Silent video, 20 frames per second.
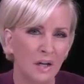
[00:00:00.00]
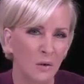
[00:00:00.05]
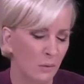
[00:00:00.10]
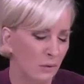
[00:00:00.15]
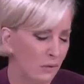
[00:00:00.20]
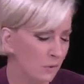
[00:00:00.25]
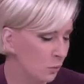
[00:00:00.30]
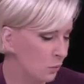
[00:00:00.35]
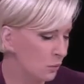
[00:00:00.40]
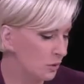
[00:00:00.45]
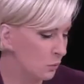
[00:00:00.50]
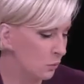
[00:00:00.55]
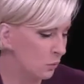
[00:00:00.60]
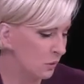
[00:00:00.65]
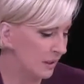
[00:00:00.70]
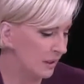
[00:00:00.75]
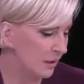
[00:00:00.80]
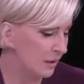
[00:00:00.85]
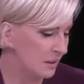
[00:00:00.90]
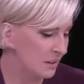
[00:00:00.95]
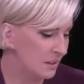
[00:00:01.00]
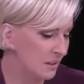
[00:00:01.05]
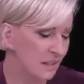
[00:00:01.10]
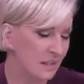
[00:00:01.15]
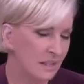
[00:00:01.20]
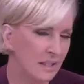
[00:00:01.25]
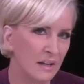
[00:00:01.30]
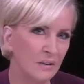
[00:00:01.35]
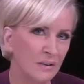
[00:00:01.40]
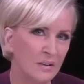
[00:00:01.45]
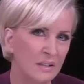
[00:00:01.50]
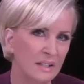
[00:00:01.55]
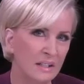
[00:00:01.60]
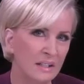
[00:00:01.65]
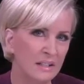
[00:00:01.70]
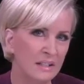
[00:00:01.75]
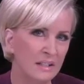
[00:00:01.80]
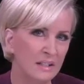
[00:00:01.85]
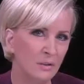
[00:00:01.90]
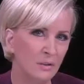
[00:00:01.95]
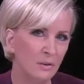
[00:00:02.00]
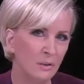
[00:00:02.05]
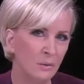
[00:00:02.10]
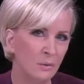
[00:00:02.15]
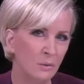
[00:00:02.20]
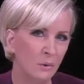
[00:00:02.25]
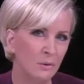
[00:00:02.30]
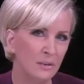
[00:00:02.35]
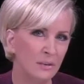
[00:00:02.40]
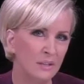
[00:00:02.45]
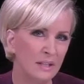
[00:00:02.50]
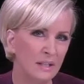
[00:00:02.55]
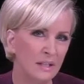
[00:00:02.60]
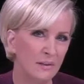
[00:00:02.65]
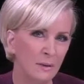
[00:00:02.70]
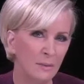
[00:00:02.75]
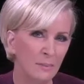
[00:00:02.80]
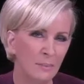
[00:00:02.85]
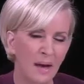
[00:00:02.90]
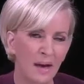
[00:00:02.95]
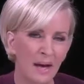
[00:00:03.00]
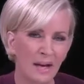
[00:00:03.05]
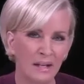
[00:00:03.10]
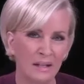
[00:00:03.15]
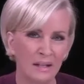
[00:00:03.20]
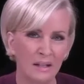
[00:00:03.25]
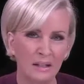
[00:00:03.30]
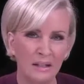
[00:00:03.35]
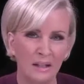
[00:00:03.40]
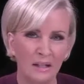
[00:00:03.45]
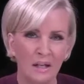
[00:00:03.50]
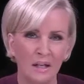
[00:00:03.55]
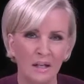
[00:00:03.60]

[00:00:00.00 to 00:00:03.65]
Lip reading: We're, of course, working on details. 62-year-old Stephen Patterson.